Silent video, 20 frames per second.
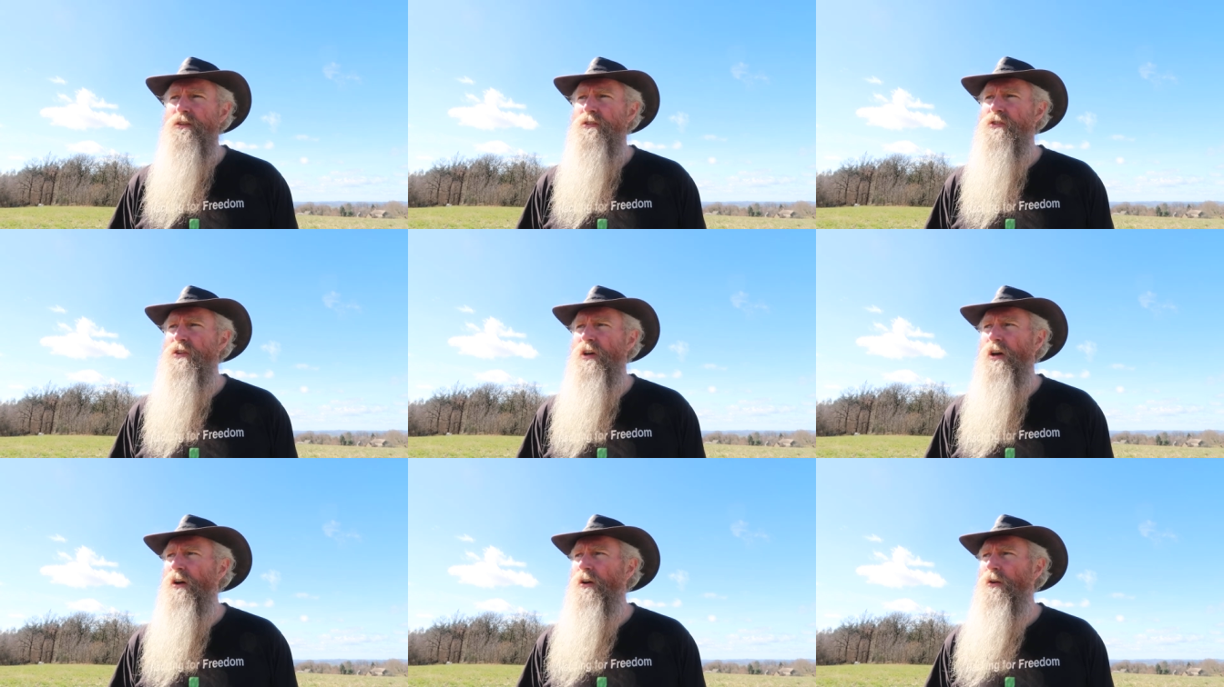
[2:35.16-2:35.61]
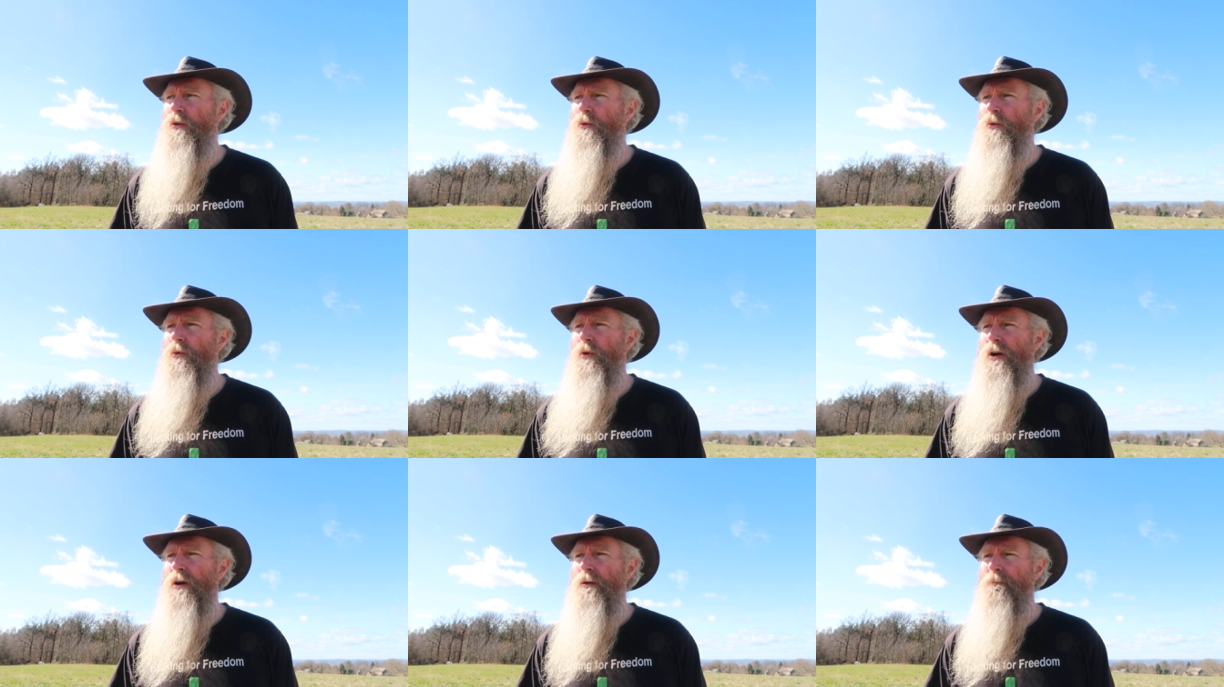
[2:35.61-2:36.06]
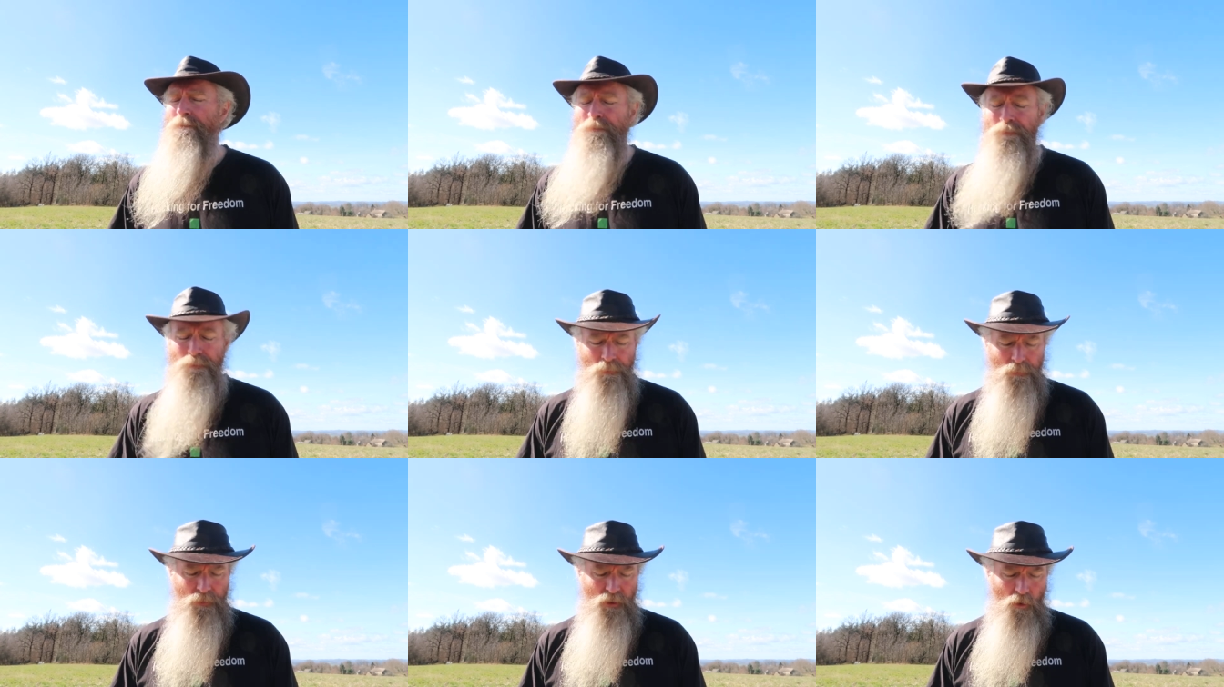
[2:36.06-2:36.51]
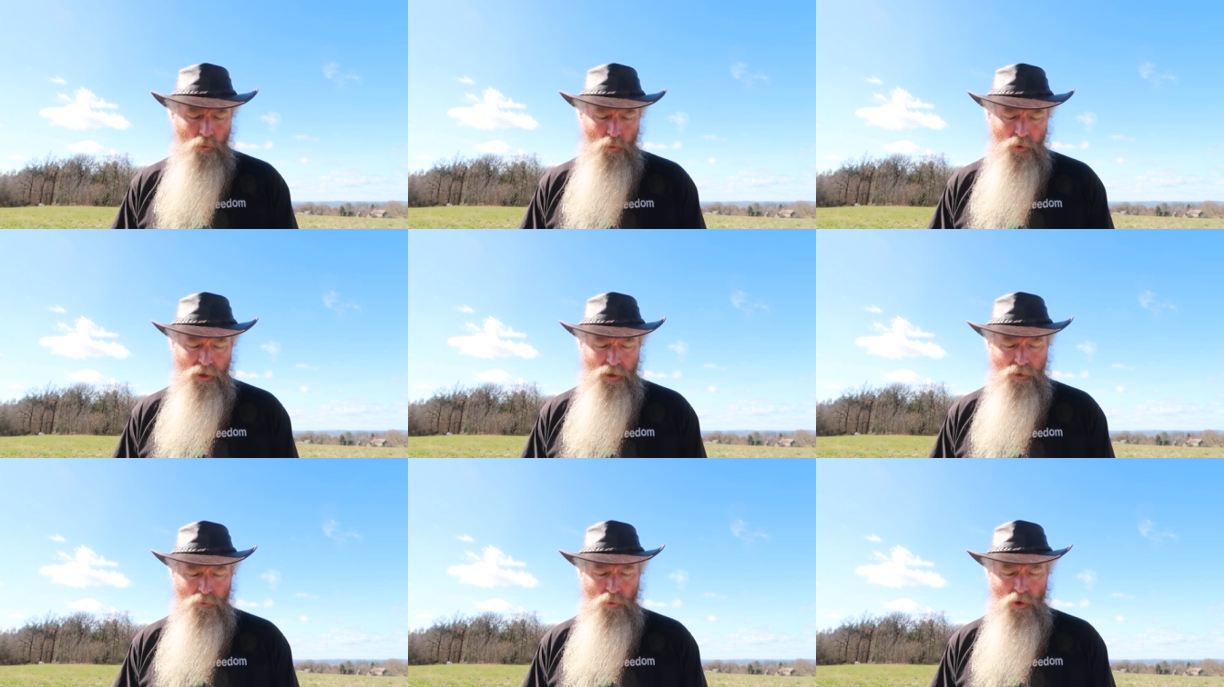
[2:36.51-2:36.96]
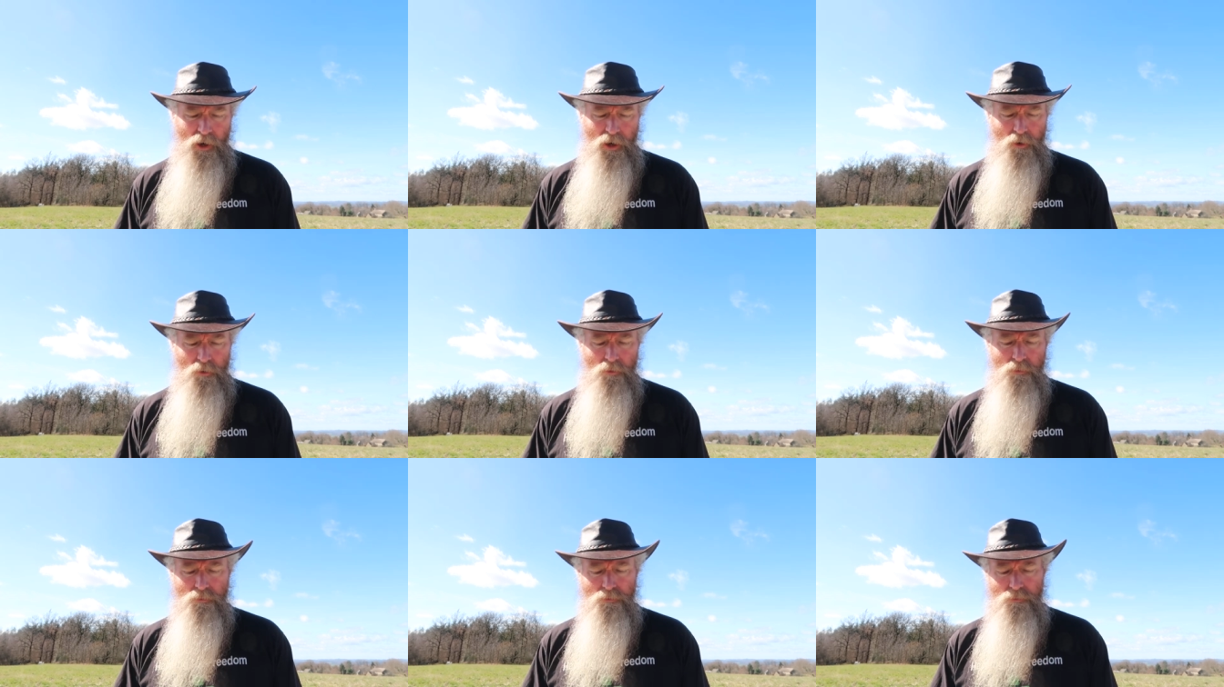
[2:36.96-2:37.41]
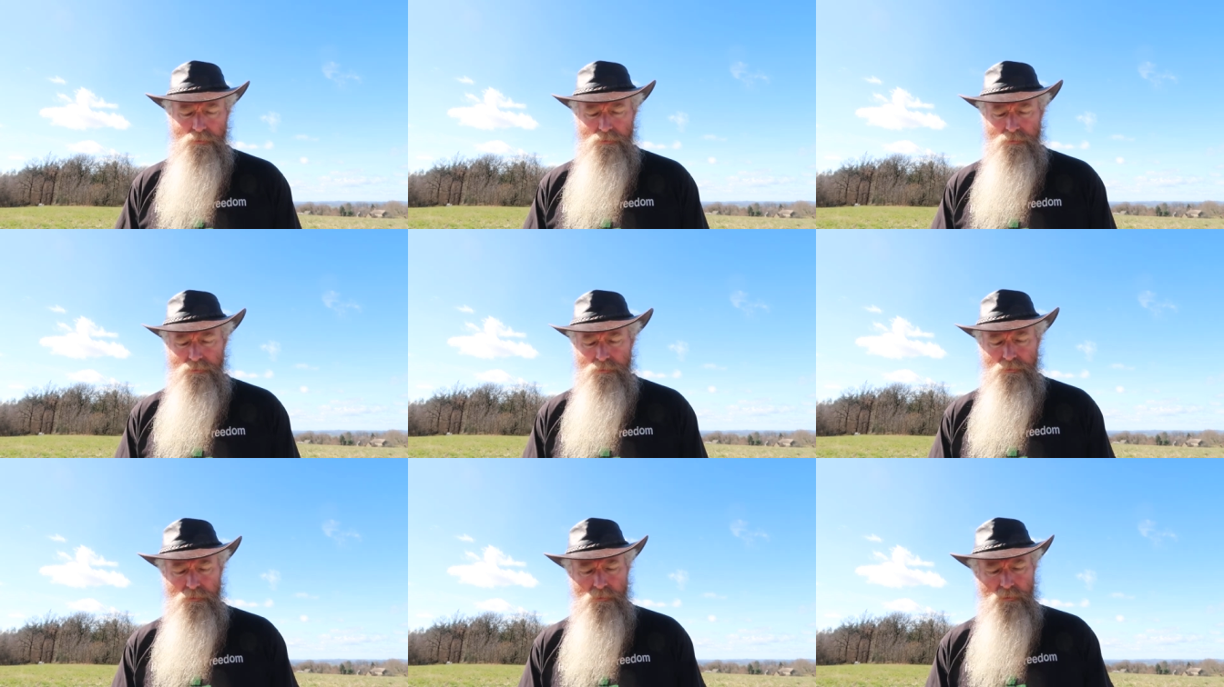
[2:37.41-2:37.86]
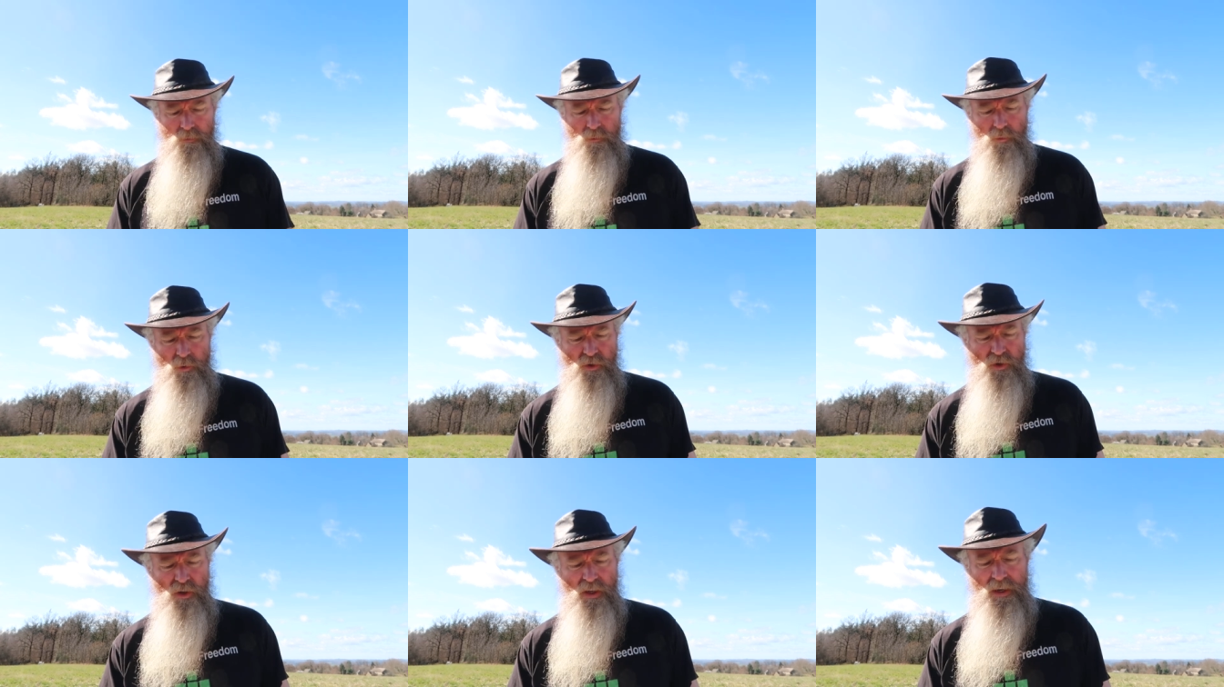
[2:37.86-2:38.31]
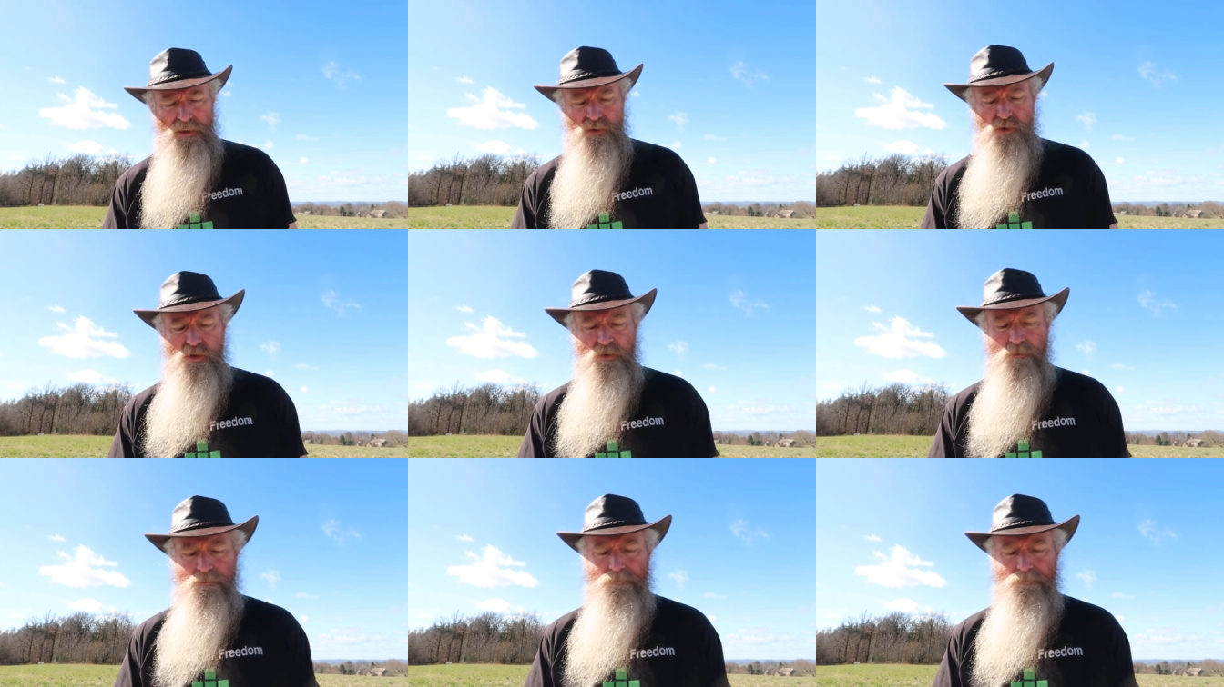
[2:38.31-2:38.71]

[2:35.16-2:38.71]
so uh, what I wrote was this.